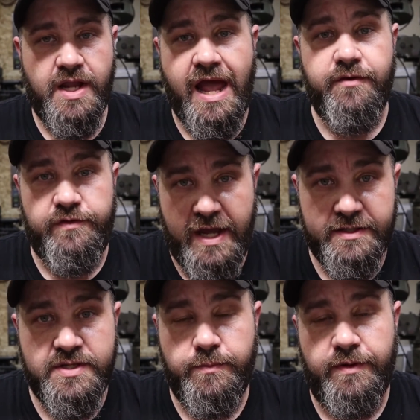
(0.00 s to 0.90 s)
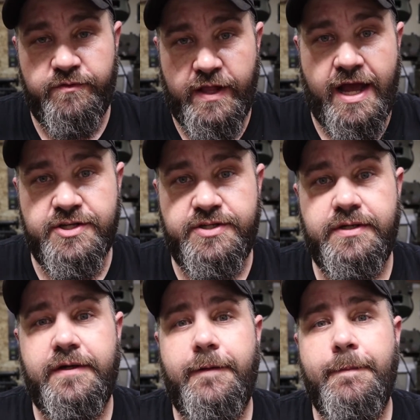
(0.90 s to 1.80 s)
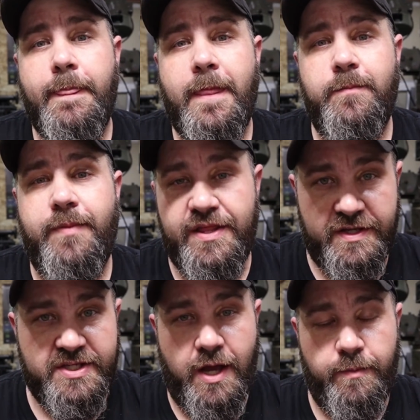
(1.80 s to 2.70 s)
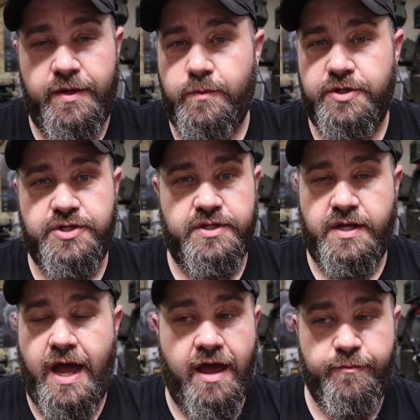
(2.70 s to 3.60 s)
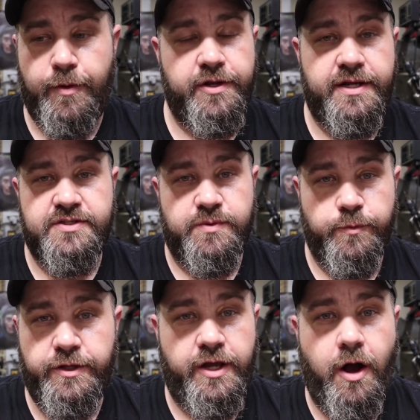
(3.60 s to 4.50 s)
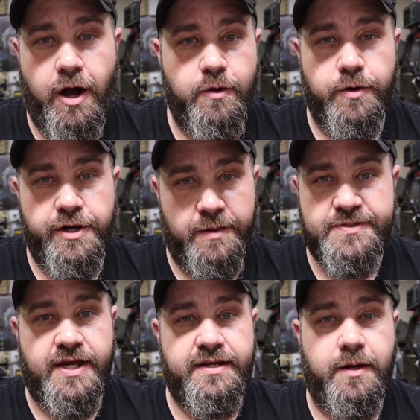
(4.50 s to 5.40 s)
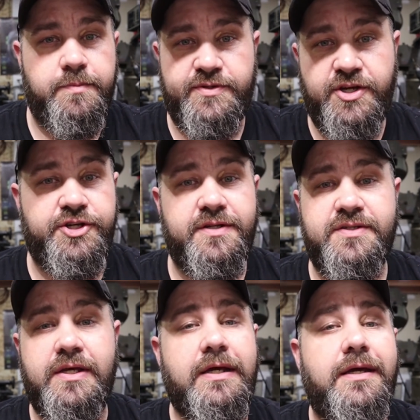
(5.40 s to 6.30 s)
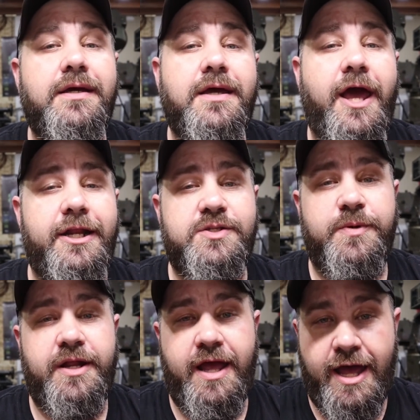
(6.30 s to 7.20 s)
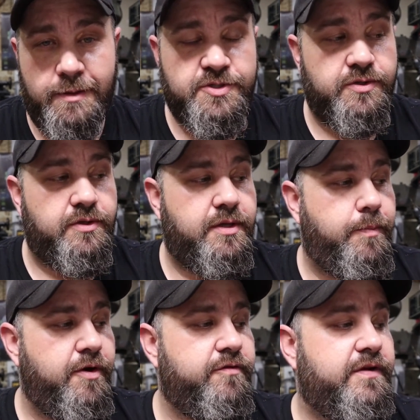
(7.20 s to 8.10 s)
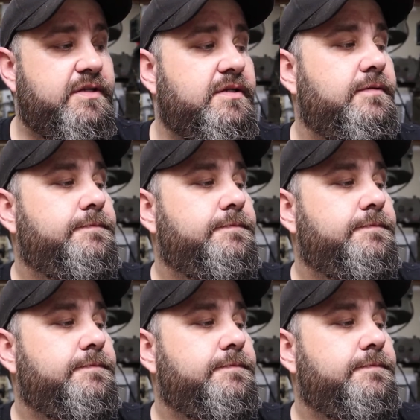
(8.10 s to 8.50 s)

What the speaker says: I have yet to been flashed by this helmet, which I've put it in some really awkward upside down positions, and it's been absolutely perfect.